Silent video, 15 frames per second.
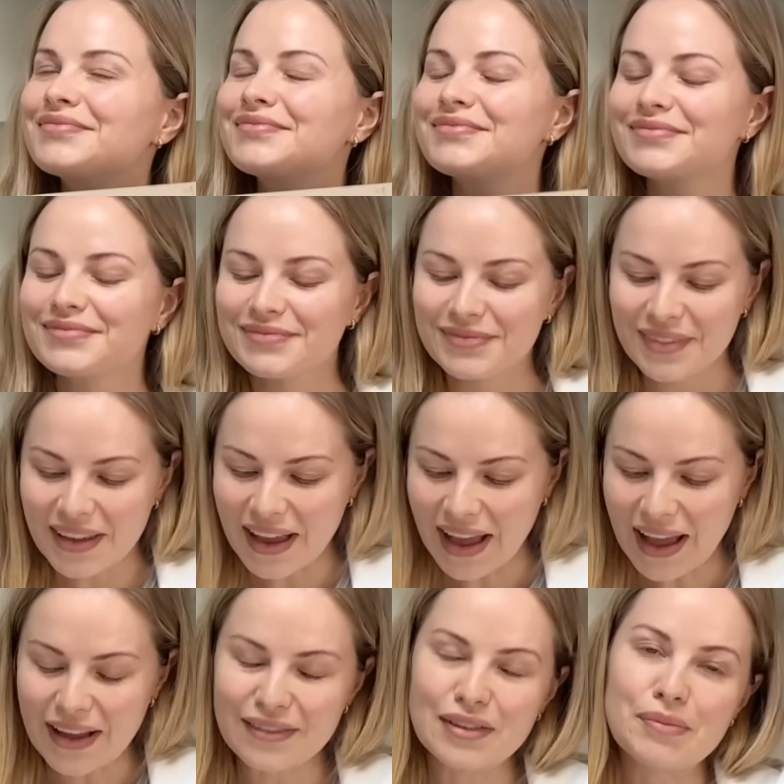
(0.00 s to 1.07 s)
I
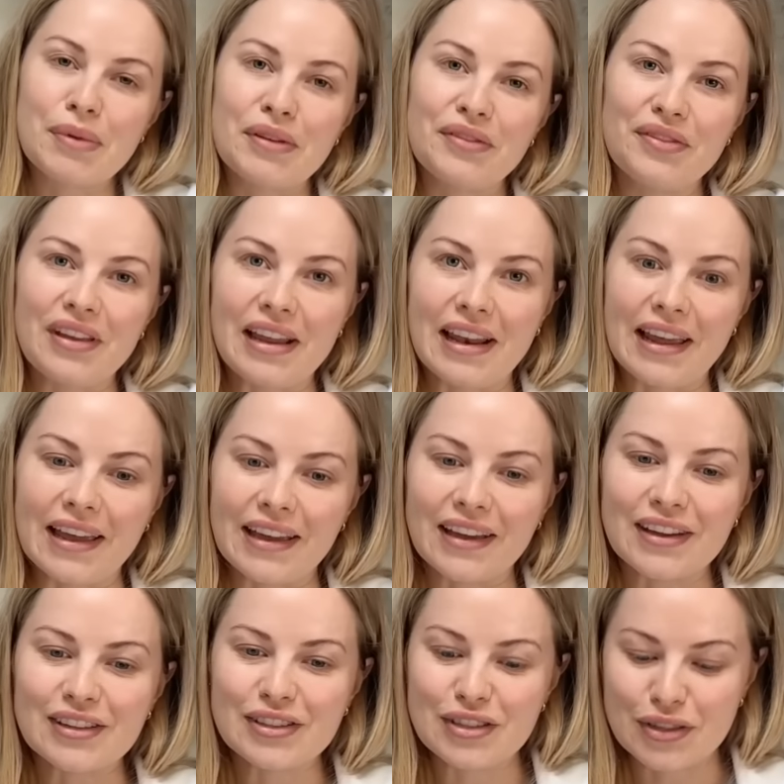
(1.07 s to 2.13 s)
haven't been
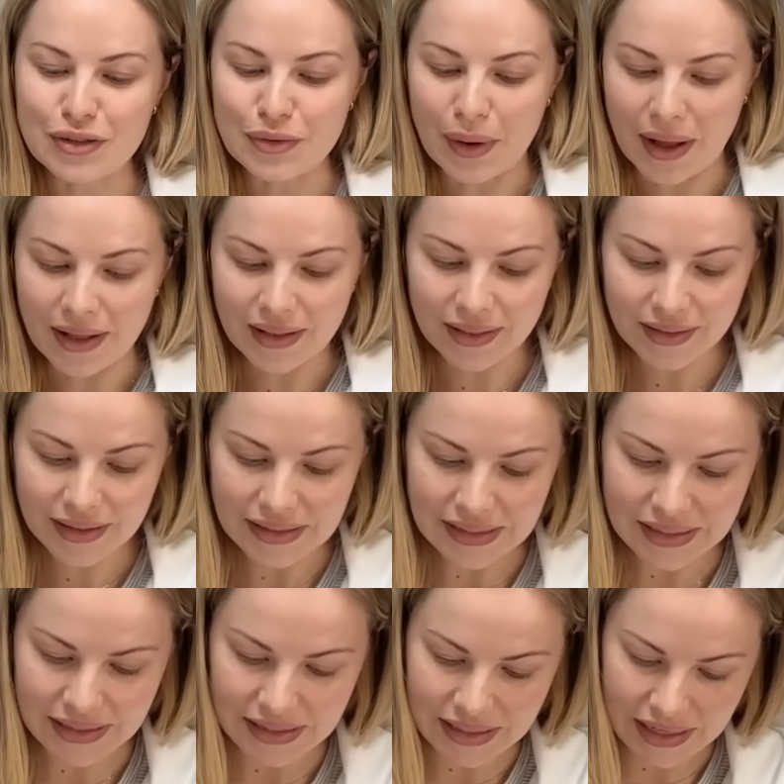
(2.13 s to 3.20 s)
feeling too well
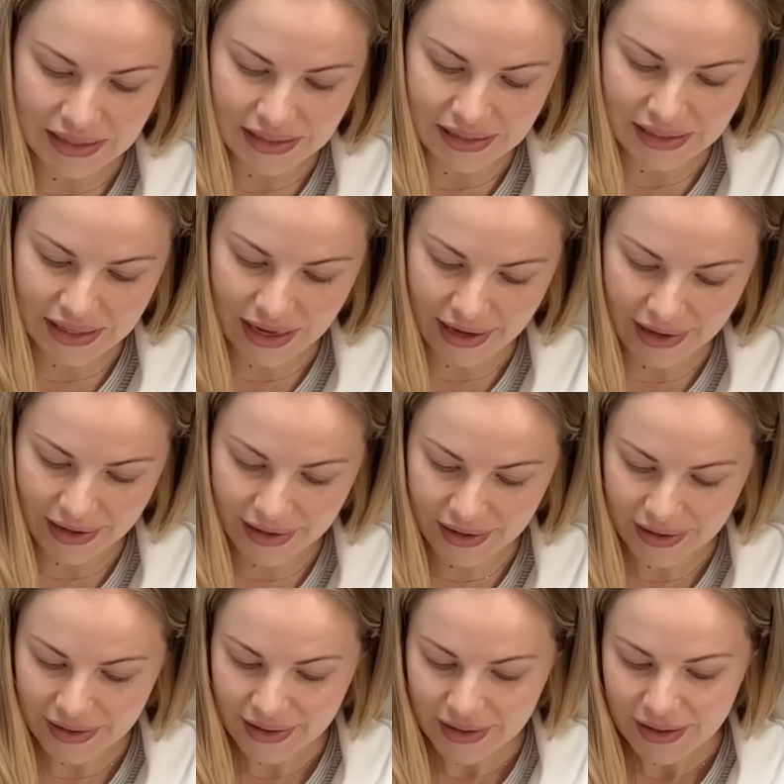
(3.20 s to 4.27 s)
since
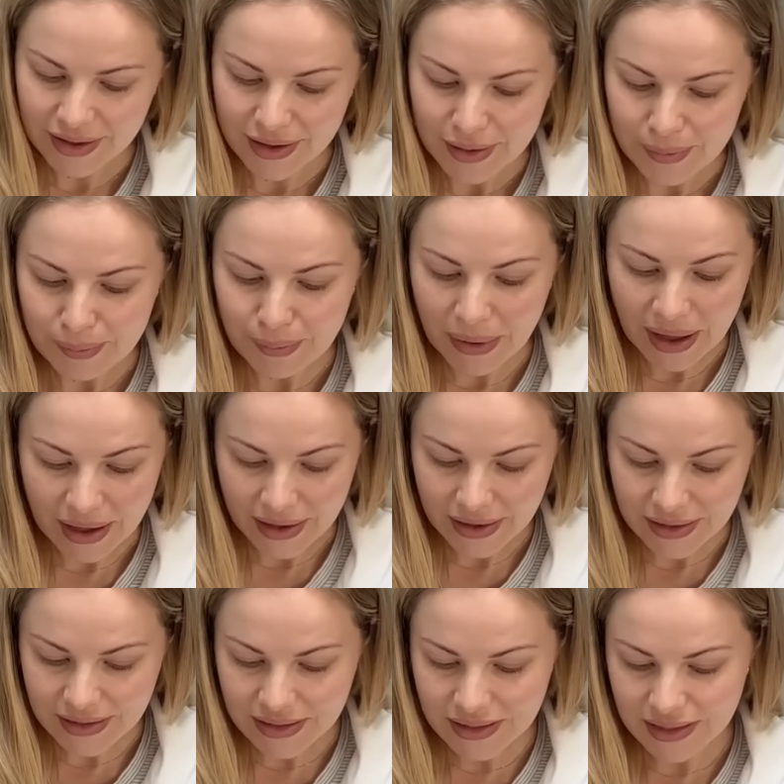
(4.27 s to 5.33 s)
yesterday,
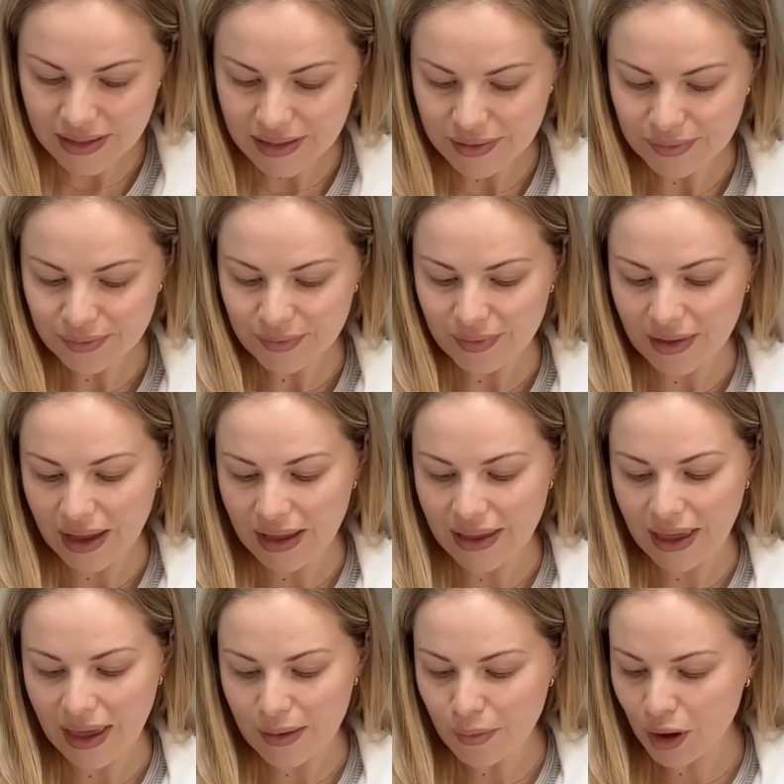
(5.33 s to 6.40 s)
but I
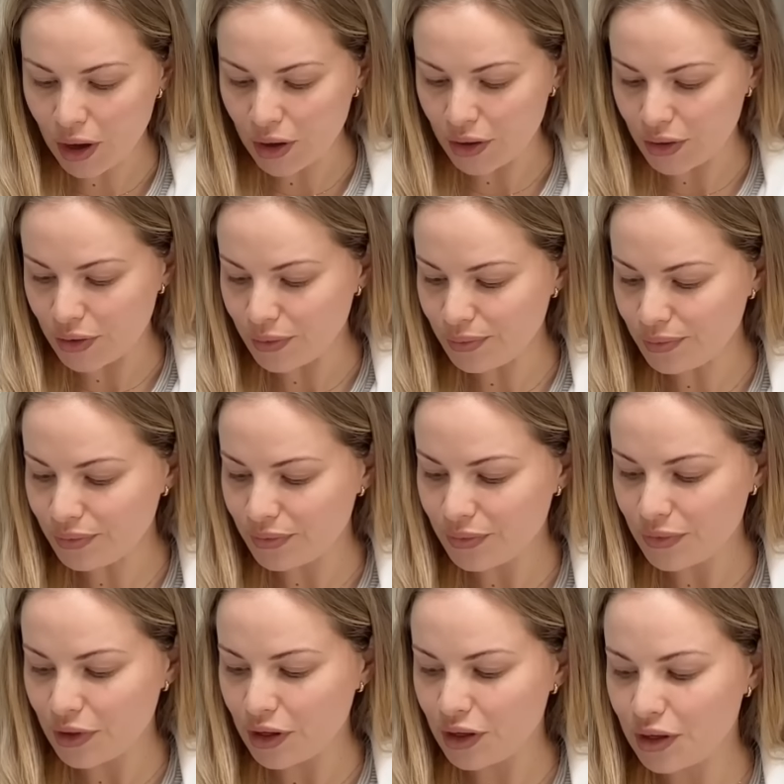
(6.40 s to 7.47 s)
came home,
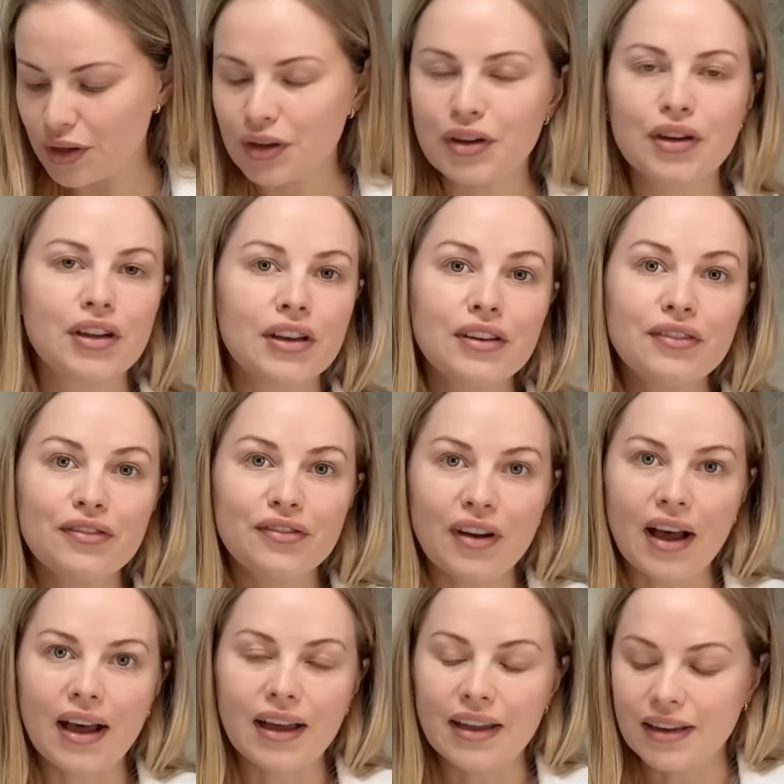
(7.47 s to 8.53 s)
couldn't
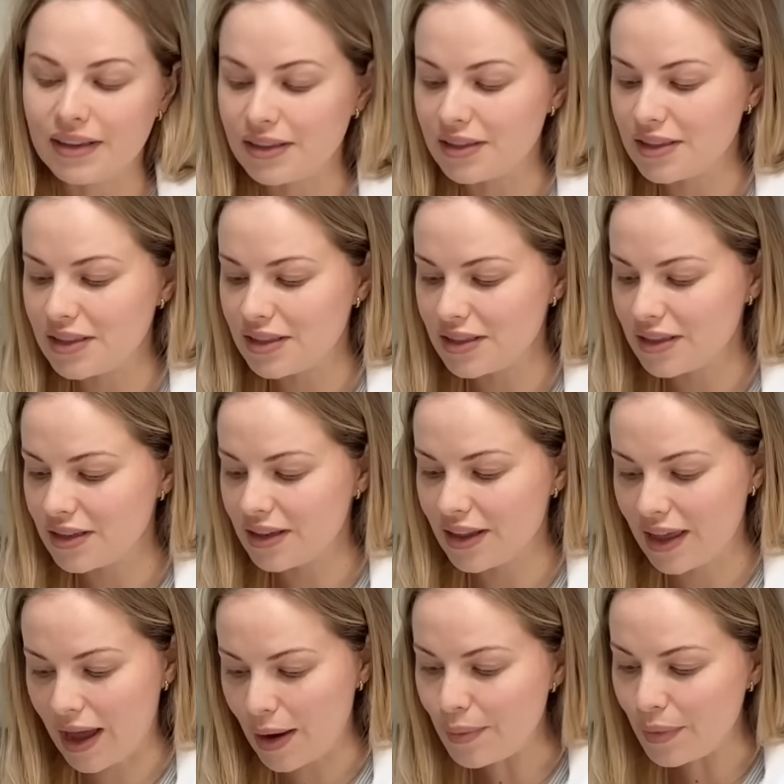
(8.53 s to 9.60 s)
find the
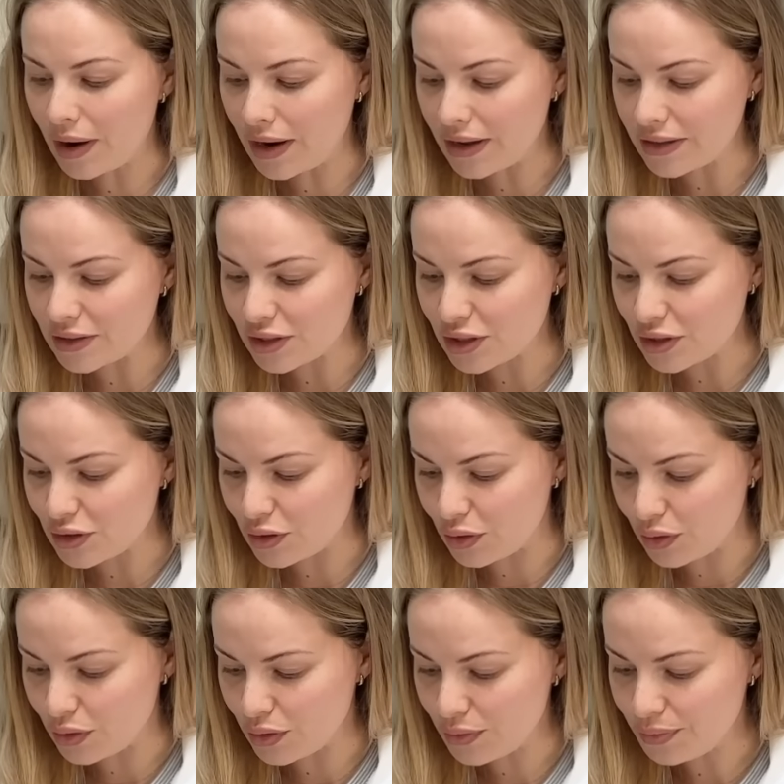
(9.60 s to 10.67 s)
camera in
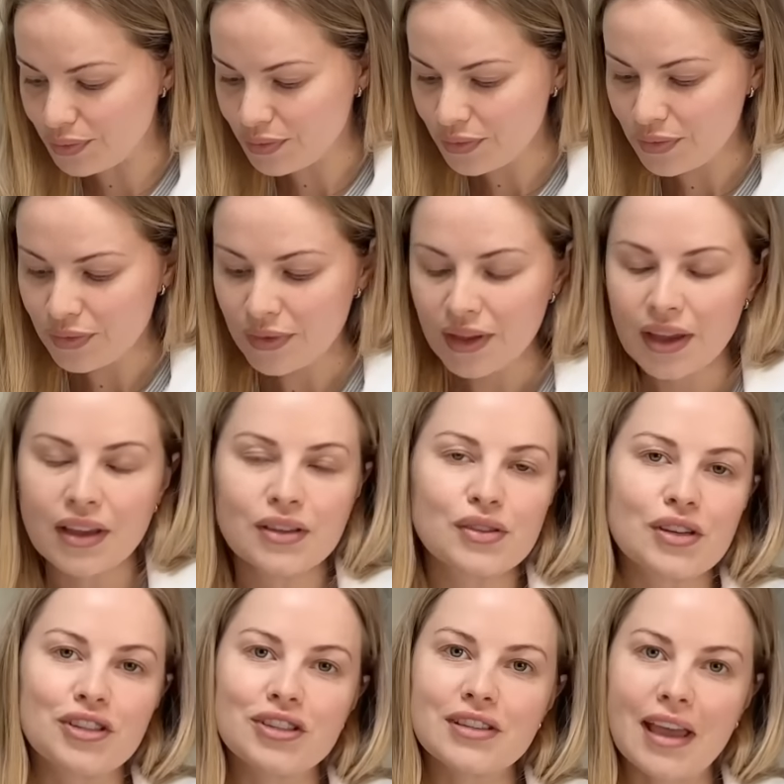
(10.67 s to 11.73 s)
store, so
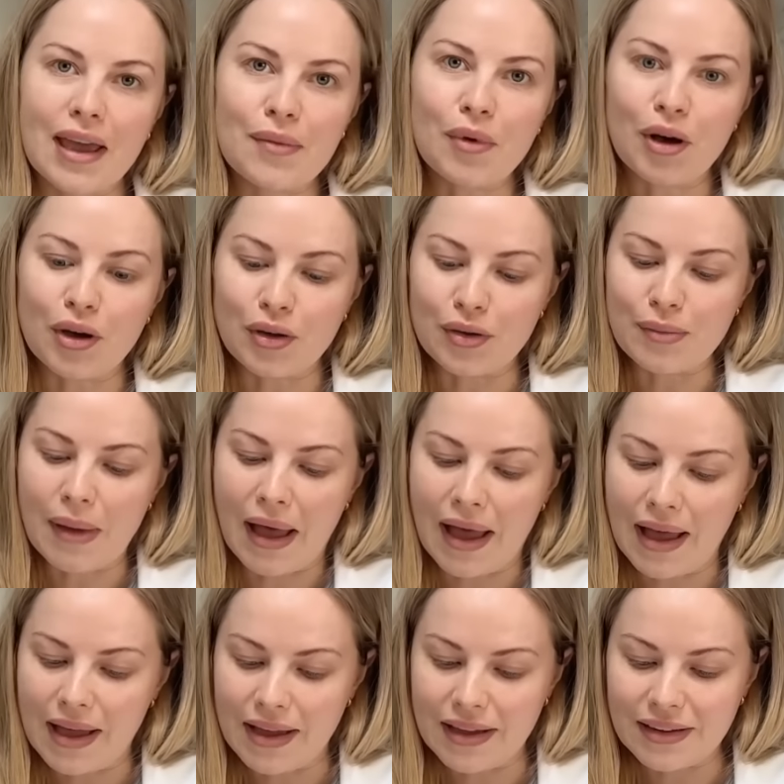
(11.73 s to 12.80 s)
I just came home
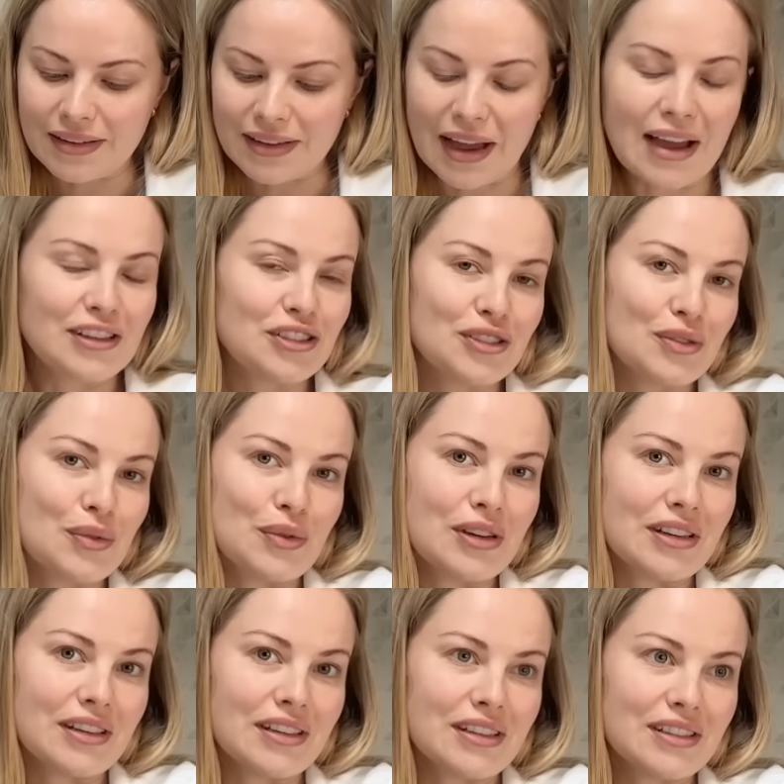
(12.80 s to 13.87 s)
and I just
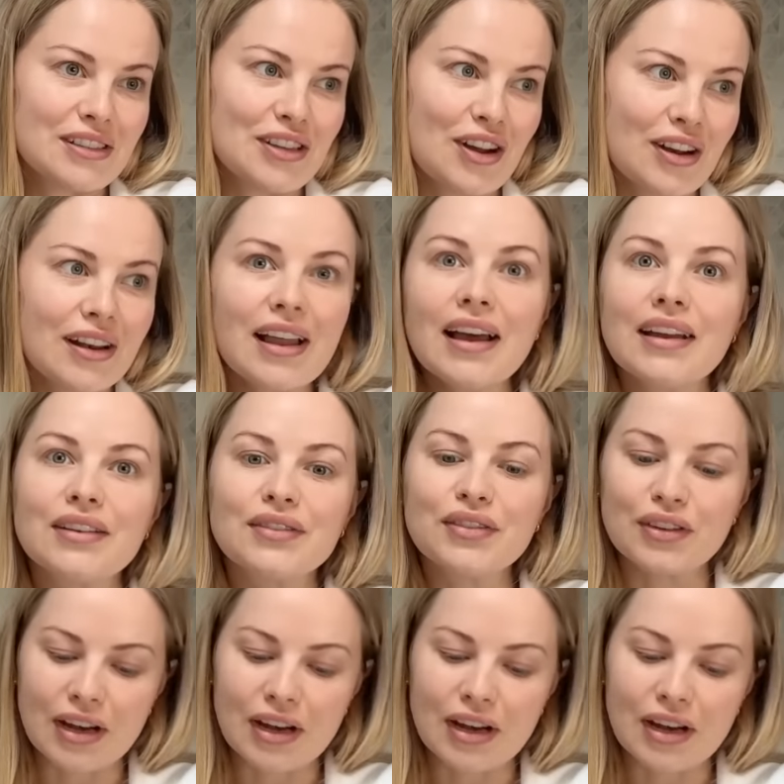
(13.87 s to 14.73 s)
ordered it online for